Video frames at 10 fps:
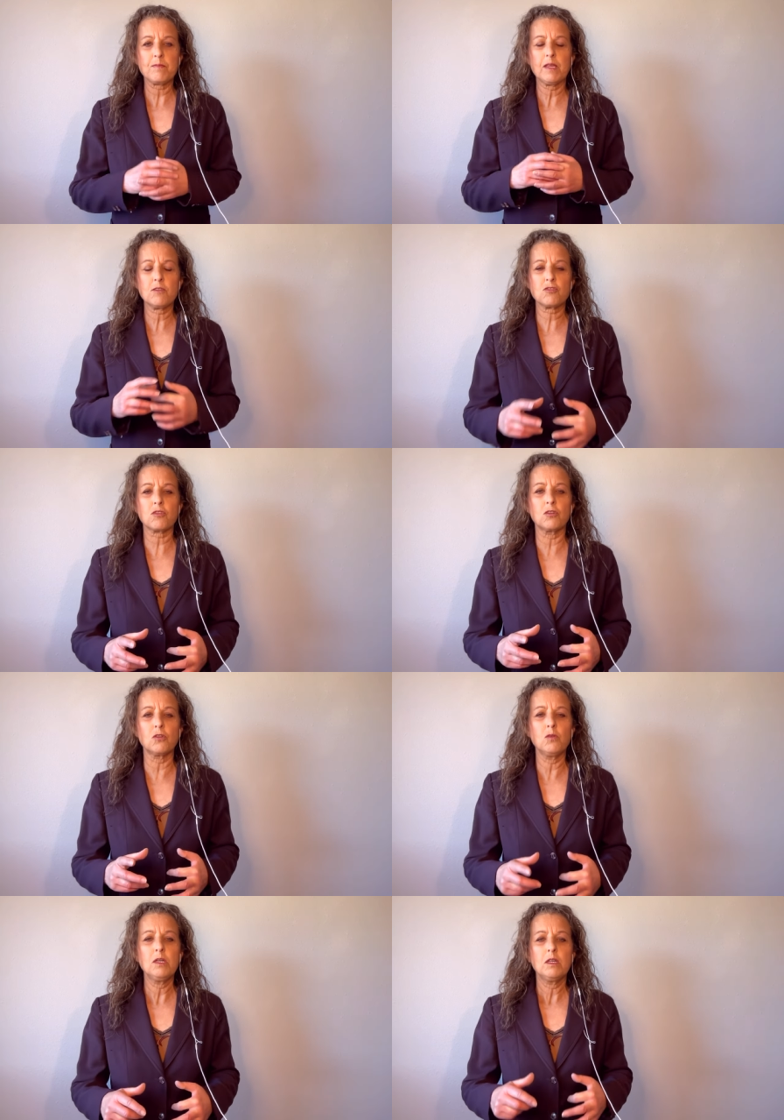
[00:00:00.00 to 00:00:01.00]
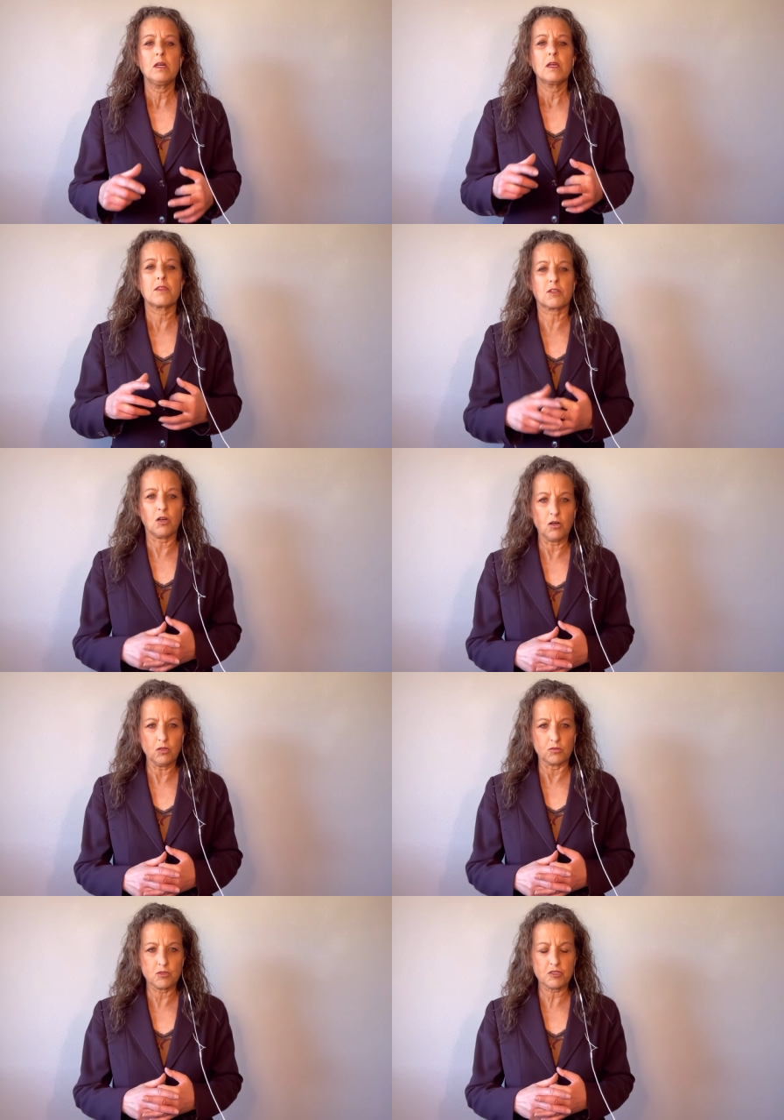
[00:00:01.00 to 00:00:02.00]
So the
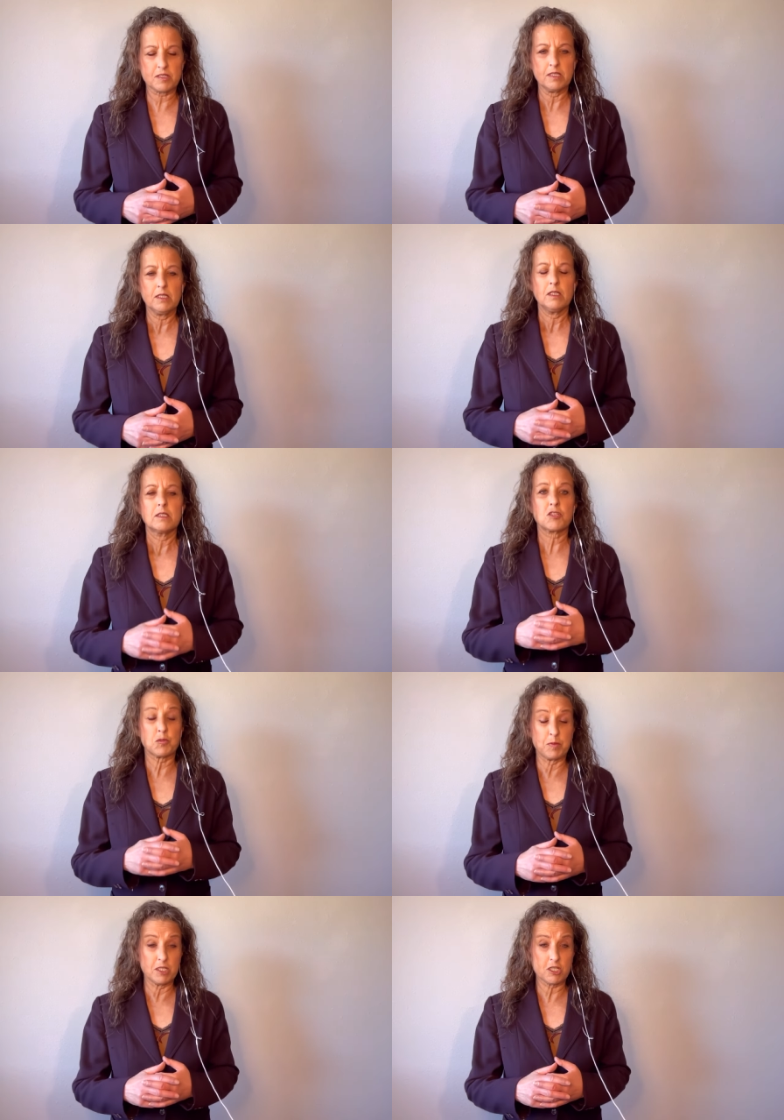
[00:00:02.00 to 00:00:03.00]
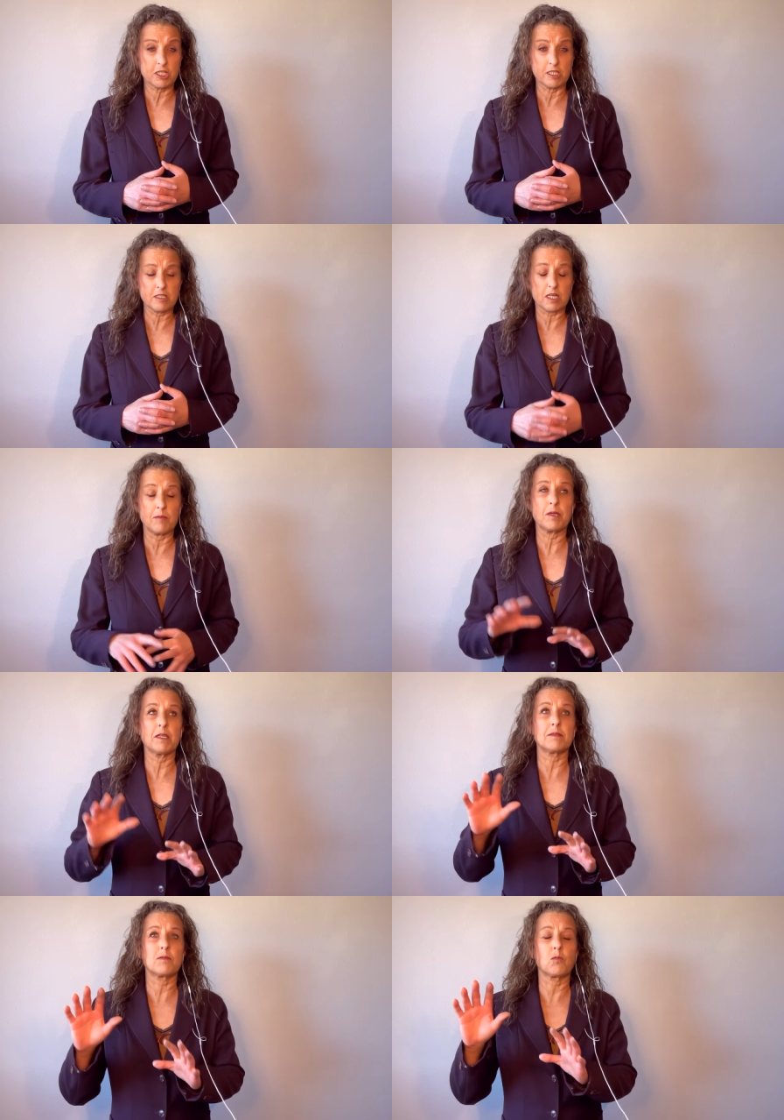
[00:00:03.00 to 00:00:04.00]
coast species, I
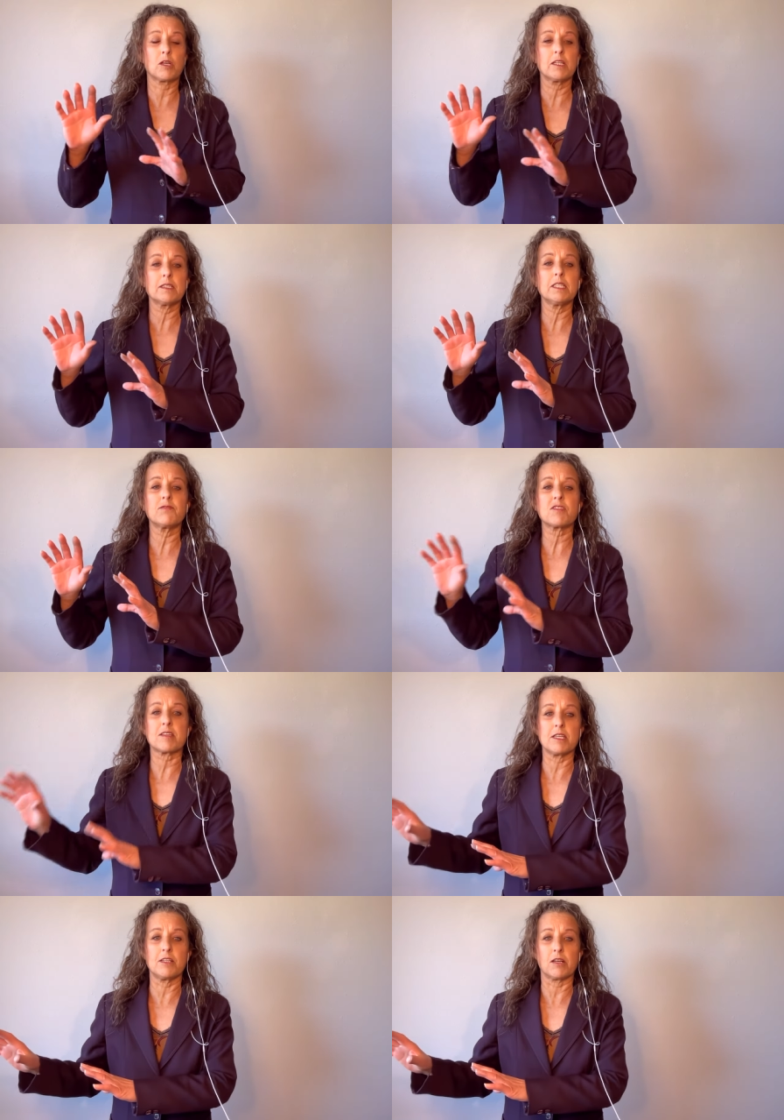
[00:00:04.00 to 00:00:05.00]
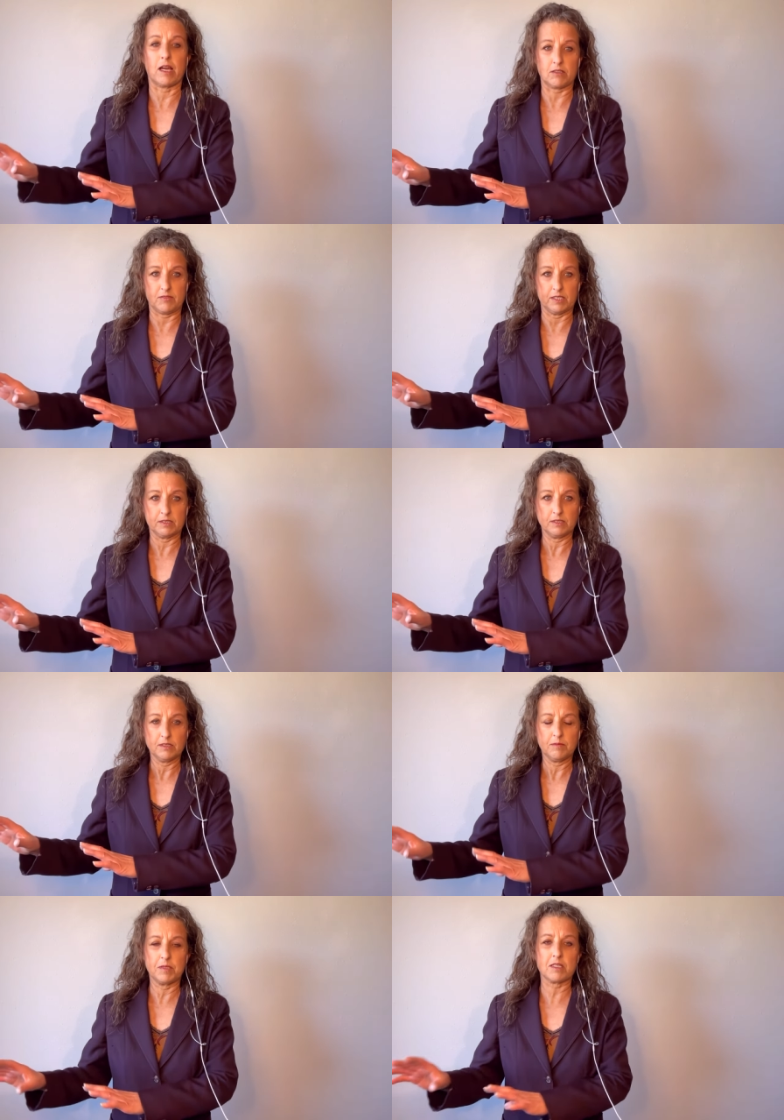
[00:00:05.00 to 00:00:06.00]
mean, we're going to leave cedar out of it
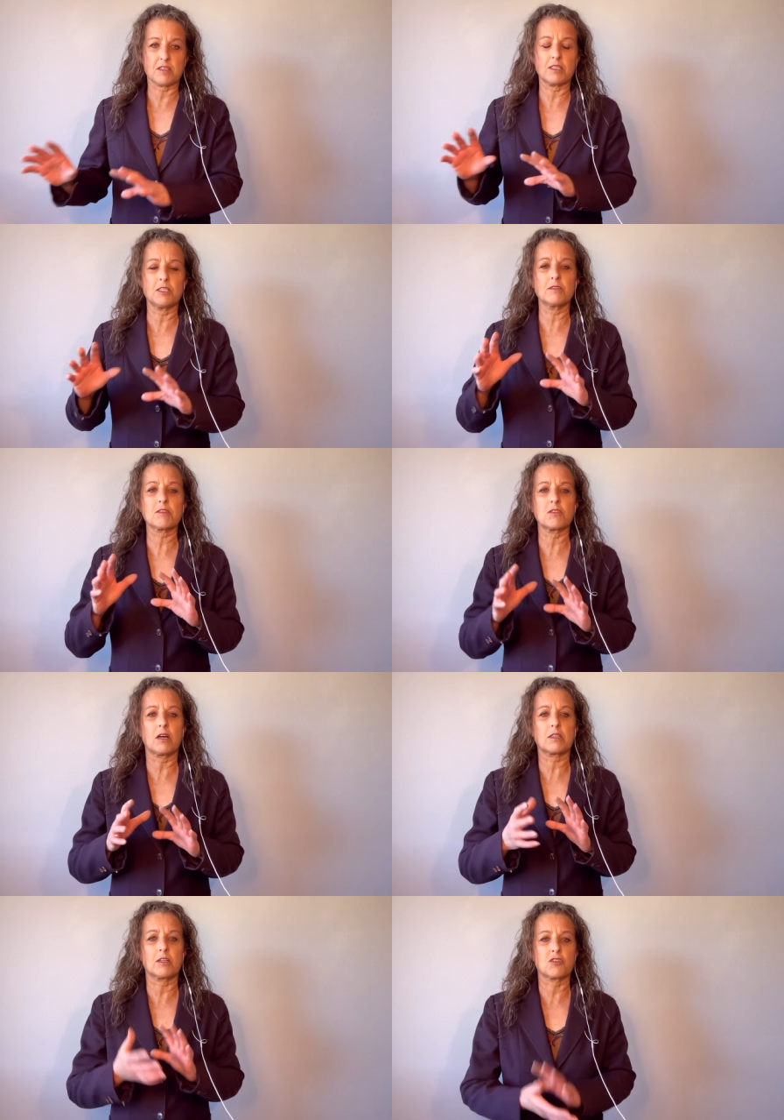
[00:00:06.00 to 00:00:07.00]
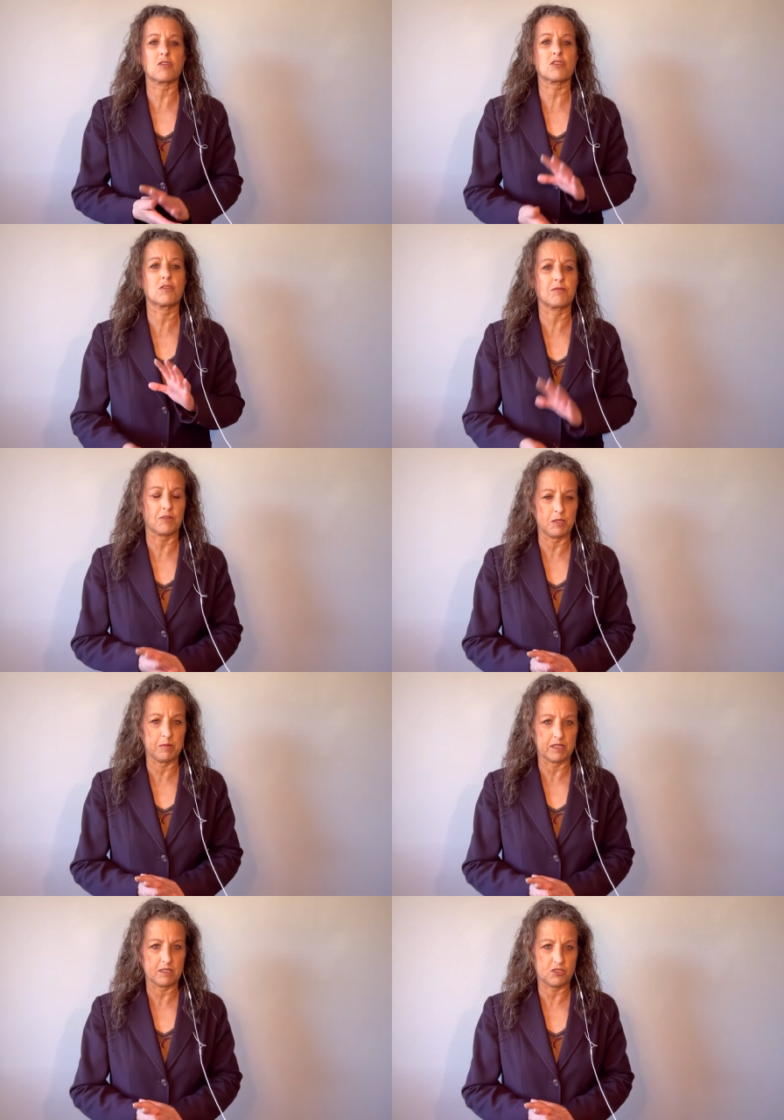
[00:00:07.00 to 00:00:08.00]
because cedar is not construction
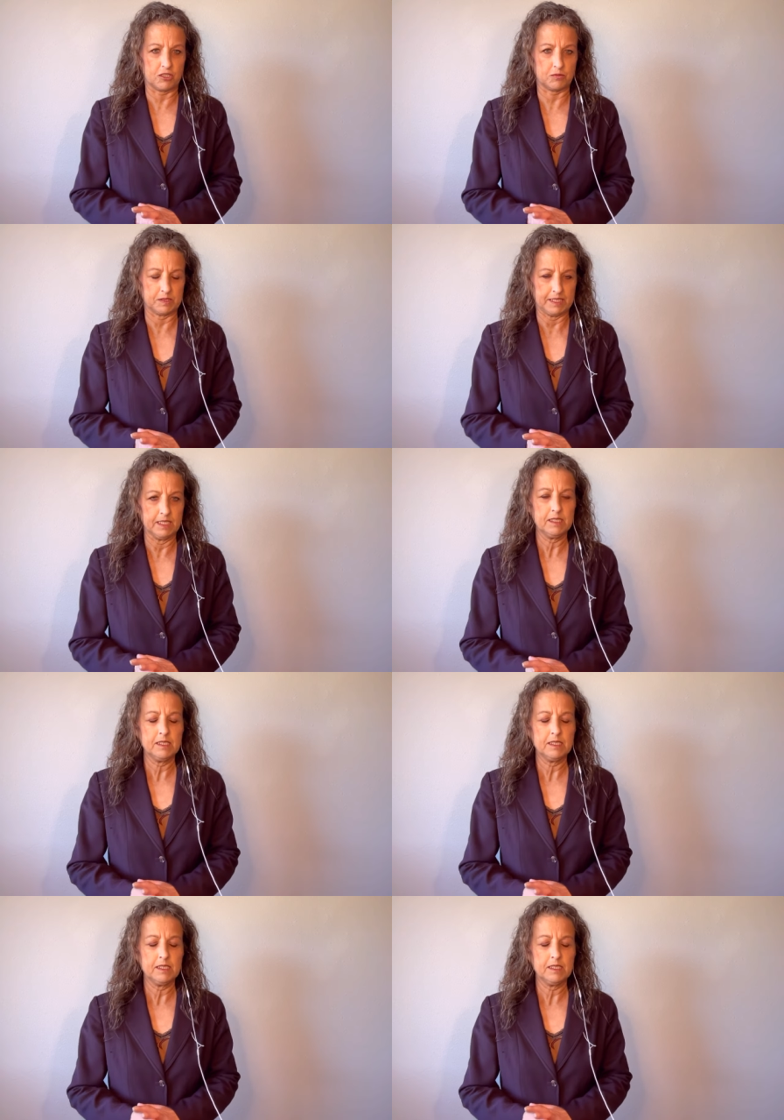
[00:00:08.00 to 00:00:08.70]
framing generally.